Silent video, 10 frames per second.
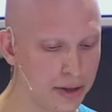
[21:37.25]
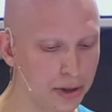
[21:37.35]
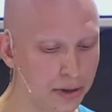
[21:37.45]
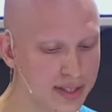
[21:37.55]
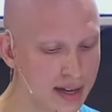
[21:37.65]

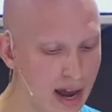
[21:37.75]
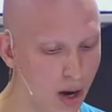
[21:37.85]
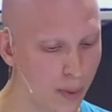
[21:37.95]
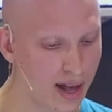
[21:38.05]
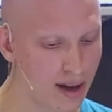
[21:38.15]
And you'll notice that
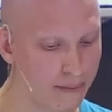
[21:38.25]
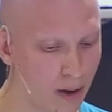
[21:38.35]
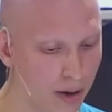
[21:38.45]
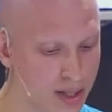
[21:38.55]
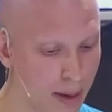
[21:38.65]
now we
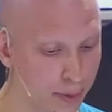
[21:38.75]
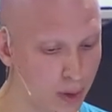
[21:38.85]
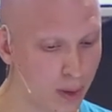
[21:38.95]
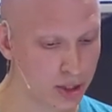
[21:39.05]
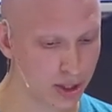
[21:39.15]
have our top
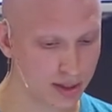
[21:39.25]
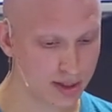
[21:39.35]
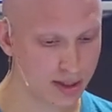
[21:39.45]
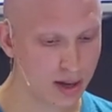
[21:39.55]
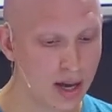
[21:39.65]
3
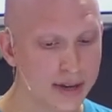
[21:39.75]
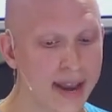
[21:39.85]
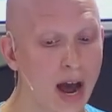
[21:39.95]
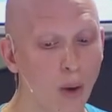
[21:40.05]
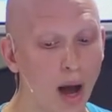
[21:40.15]
questions.
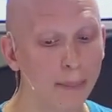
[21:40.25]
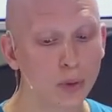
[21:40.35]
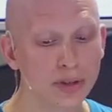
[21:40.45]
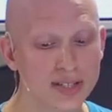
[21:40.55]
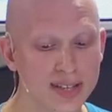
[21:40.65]
Now,
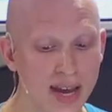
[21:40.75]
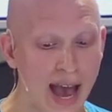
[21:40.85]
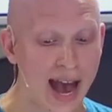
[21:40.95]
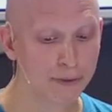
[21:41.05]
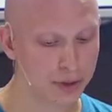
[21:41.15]
I'm going to
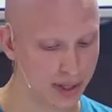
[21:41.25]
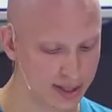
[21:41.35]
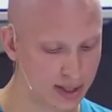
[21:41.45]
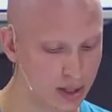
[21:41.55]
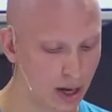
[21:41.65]
say after
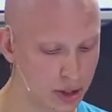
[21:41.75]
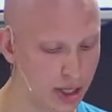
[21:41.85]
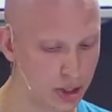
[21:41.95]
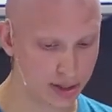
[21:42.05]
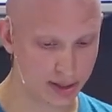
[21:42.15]
this,
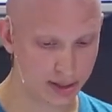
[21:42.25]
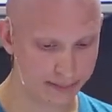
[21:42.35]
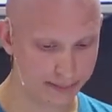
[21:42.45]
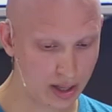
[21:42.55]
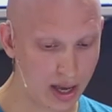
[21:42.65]
.changes.
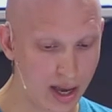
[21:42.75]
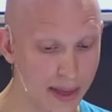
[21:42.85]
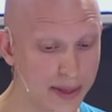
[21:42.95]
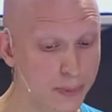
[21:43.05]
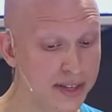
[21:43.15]

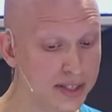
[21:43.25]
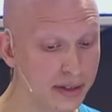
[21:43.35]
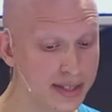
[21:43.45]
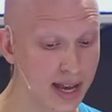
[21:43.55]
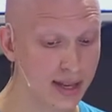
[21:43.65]
And this
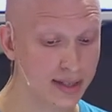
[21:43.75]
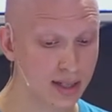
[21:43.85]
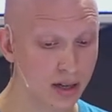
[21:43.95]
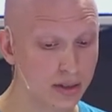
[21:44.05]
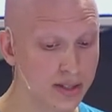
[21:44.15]
basically
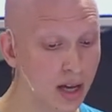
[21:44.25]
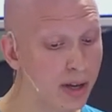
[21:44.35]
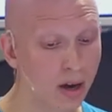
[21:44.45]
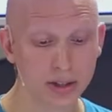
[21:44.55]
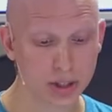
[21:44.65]
says,
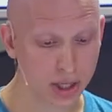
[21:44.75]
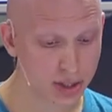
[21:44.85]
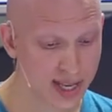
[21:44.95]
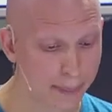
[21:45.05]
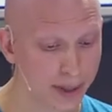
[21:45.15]
tell me all the
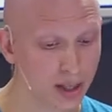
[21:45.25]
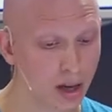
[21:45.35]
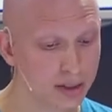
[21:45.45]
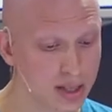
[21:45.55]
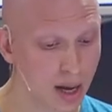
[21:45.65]
changes
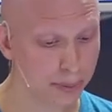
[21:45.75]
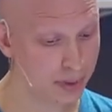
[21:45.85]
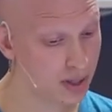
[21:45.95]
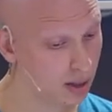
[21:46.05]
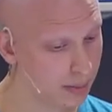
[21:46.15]
happening on the
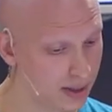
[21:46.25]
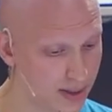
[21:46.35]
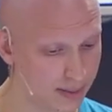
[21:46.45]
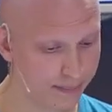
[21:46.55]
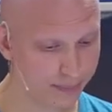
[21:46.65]
top 3
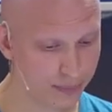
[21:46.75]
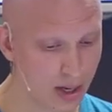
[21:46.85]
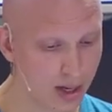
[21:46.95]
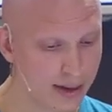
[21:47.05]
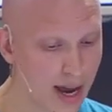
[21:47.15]
documents.
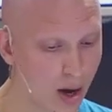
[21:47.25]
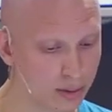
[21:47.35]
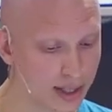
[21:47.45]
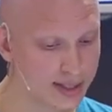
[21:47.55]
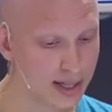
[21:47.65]

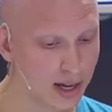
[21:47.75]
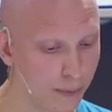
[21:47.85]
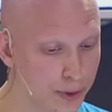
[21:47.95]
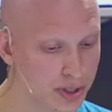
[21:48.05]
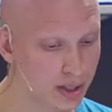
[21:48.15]
Now, let's see,
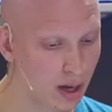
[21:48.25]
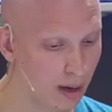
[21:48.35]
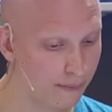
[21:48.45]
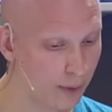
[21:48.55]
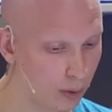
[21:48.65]
if we're just going
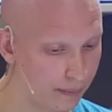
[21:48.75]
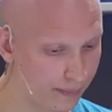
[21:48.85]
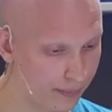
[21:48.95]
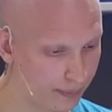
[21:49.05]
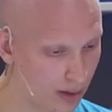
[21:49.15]
to upvote,
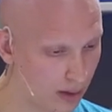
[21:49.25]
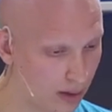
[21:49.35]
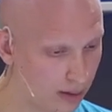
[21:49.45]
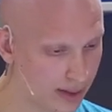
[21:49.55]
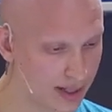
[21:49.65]

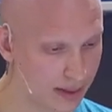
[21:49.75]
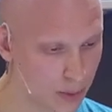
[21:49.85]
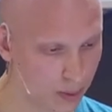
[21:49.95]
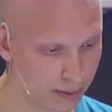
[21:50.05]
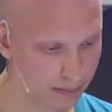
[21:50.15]
let's say
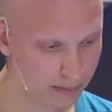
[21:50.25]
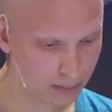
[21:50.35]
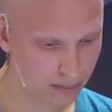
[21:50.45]
this one,